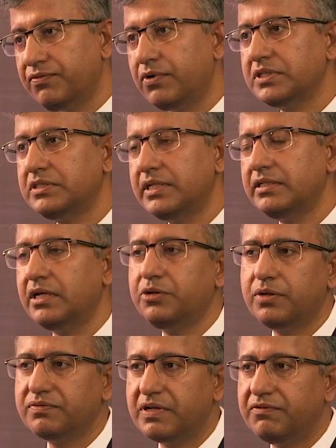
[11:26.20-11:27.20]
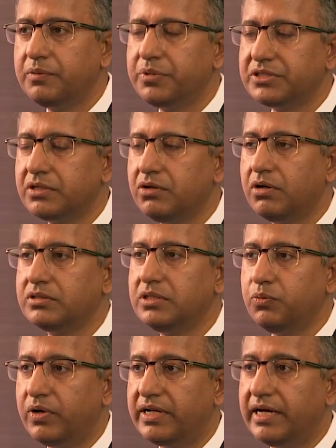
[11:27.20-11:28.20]
Unfortunate that you have 70%
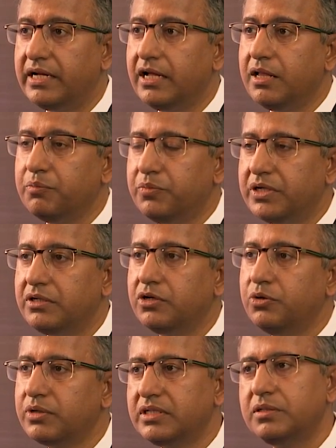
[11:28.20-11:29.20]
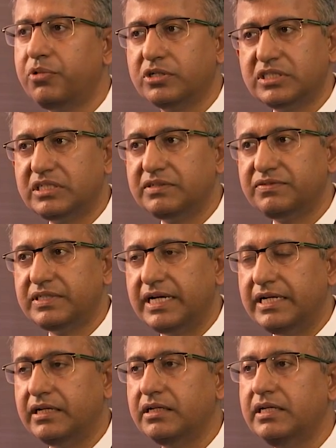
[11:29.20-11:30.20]
loss in one eye, but look at the positive
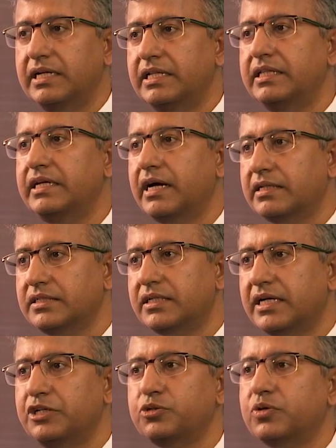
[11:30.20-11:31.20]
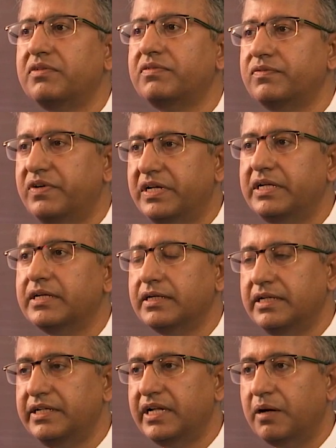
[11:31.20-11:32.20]
side. In the other eye, you have
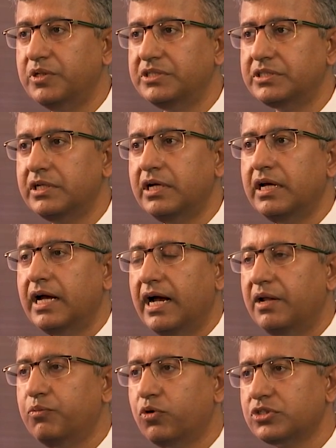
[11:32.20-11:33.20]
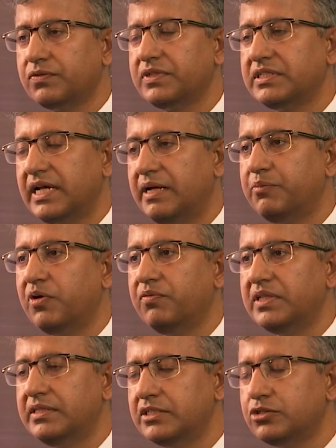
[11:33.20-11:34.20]
very early damage. And most of the
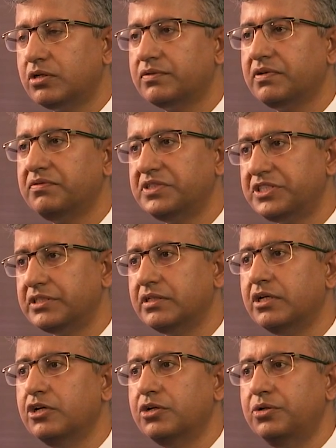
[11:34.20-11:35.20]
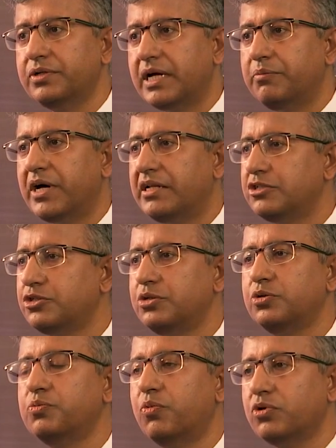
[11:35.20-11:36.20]
time, with this sort of vision, you can
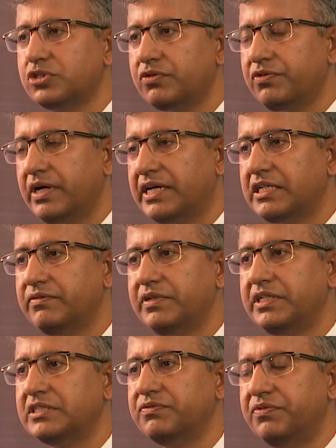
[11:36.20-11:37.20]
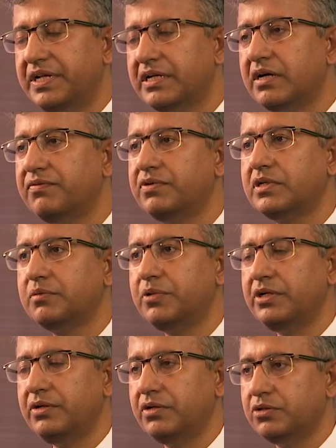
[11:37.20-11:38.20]
manage to do most of your activities very
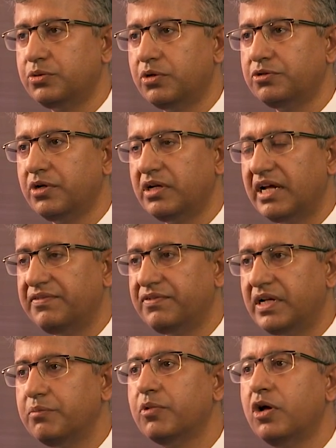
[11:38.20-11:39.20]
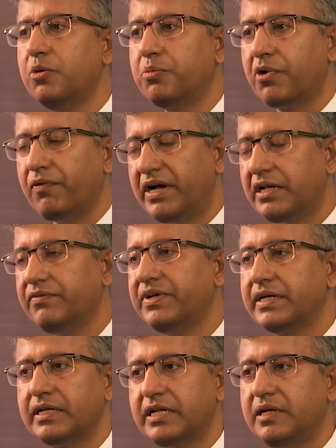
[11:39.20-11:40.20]
comfortably throughout your lifetime,
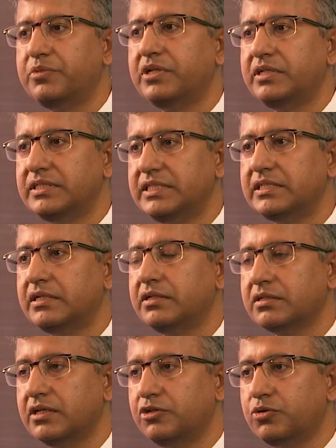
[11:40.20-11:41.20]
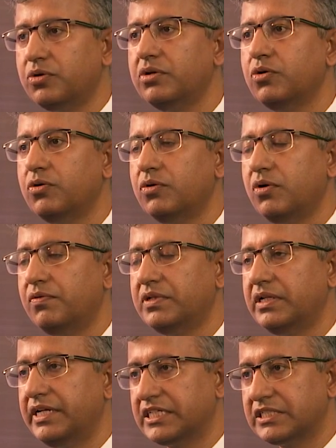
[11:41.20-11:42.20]
provided we can keep the disease under control
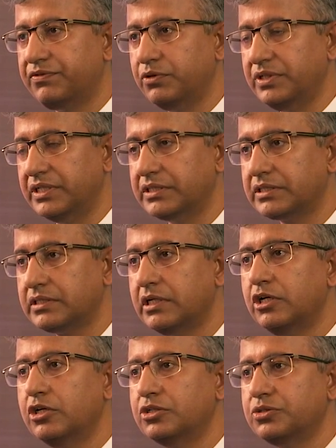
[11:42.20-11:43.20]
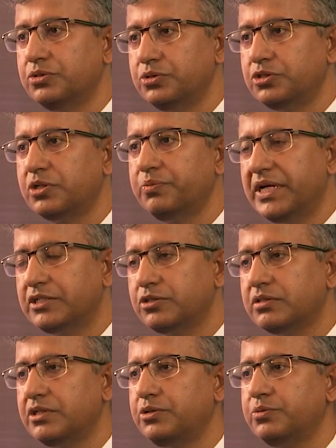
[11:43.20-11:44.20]
over the next few years. So you should
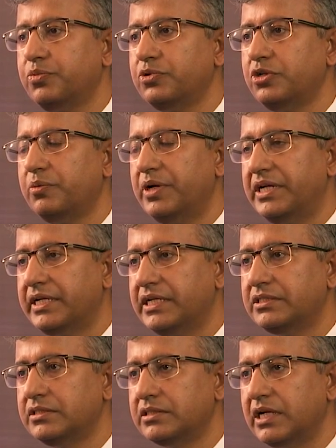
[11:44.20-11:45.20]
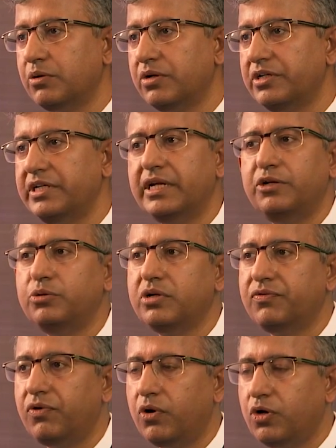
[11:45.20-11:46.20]
make sure that you take your medications regularly and
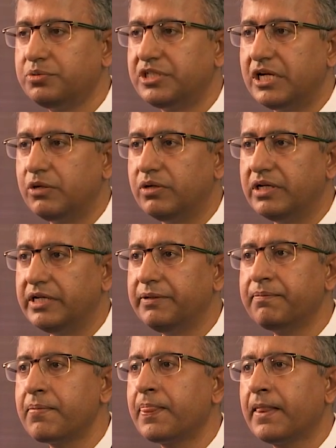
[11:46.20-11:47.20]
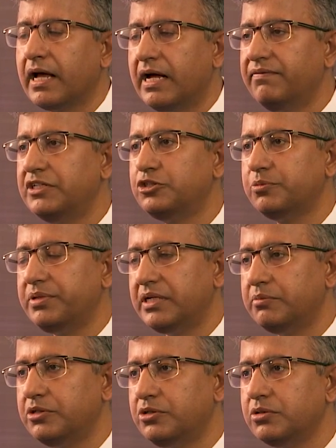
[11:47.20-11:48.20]
do your follow-up regularly. And we
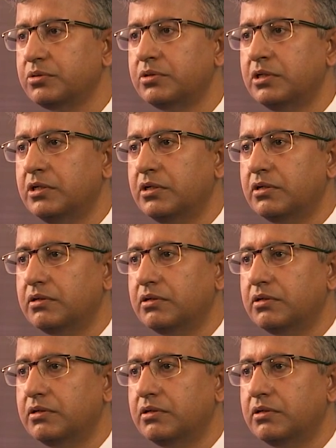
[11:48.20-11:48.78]
should be able to